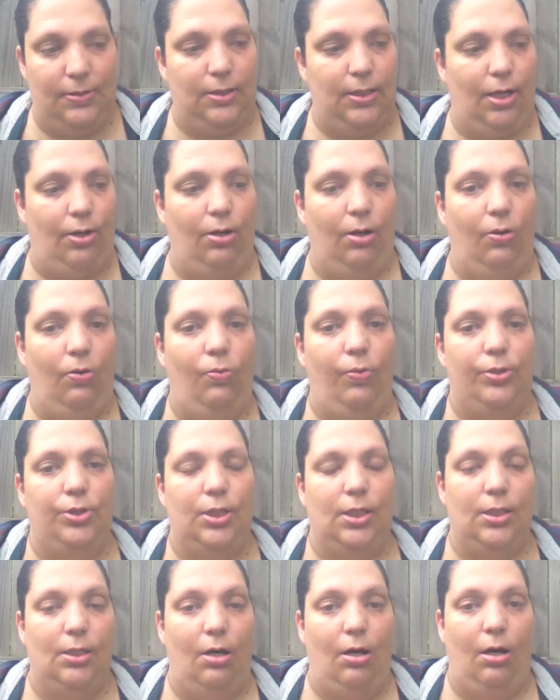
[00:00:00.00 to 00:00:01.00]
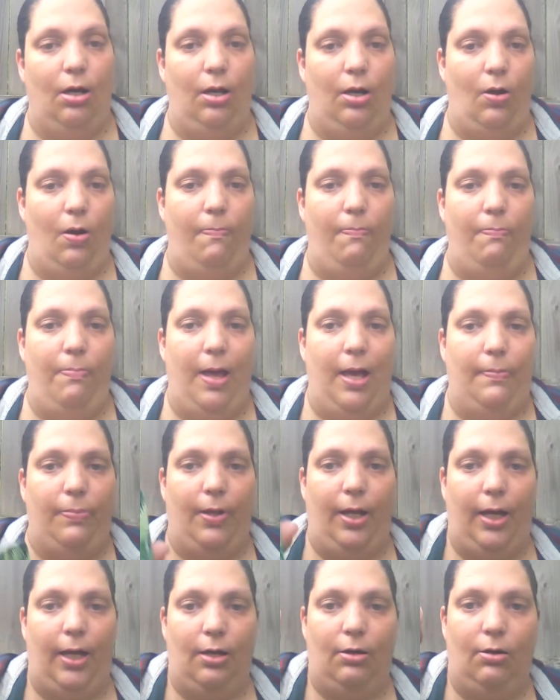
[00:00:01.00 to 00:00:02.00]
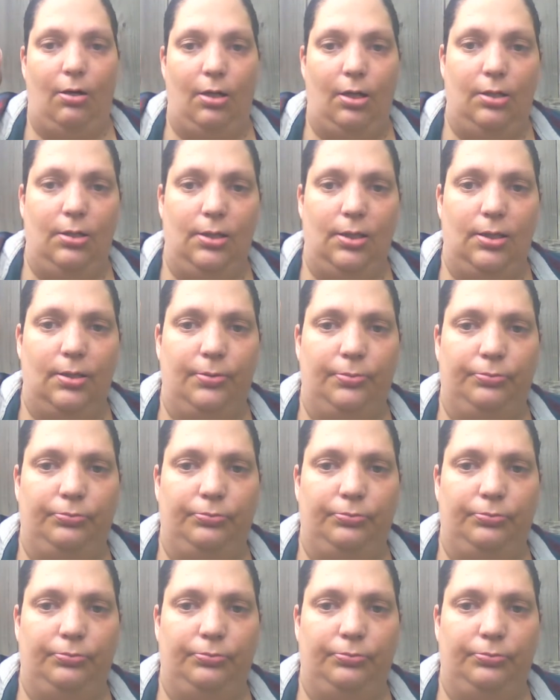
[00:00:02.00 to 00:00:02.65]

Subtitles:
Tarot, which is on Make Playing Cards,